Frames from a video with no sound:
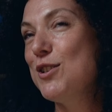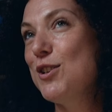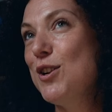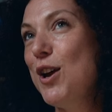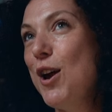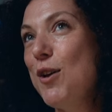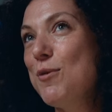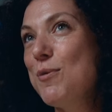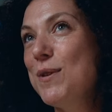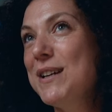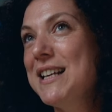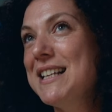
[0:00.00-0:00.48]
don't
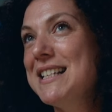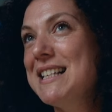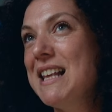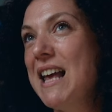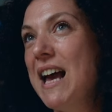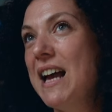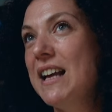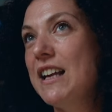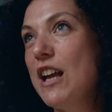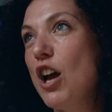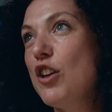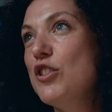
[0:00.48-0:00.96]
know. And it's
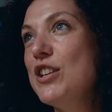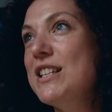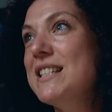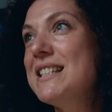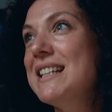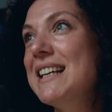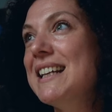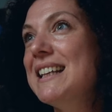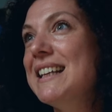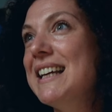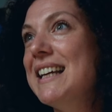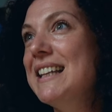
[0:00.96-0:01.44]
like, are they
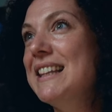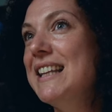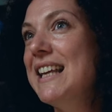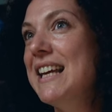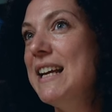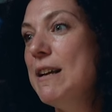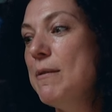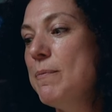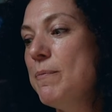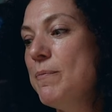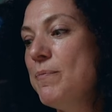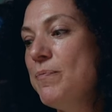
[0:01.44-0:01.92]
still in
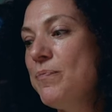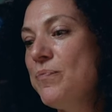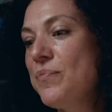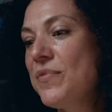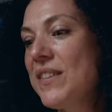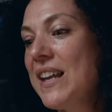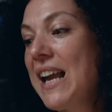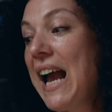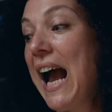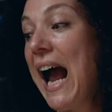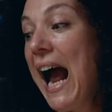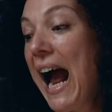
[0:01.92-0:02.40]
the
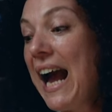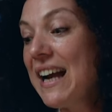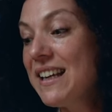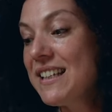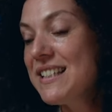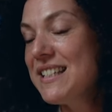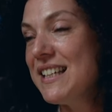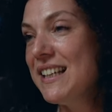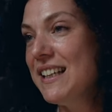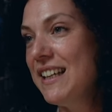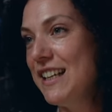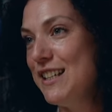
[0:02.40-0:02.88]

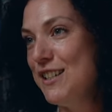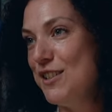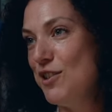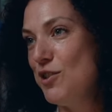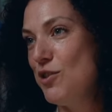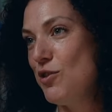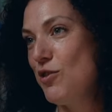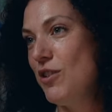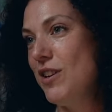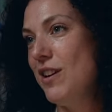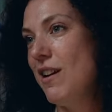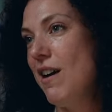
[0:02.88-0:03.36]
acting
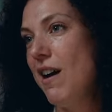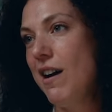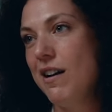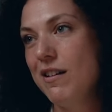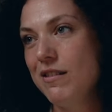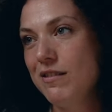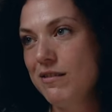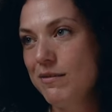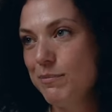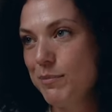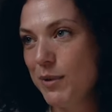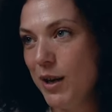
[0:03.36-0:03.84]
industry?
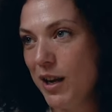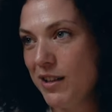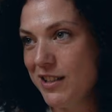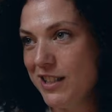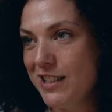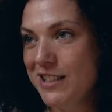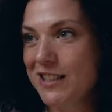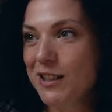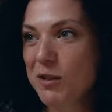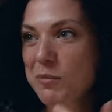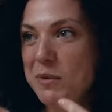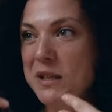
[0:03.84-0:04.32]
No, but are
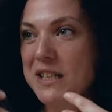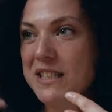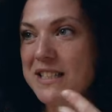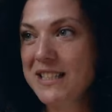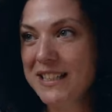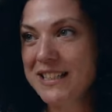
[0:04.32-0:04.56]
they still being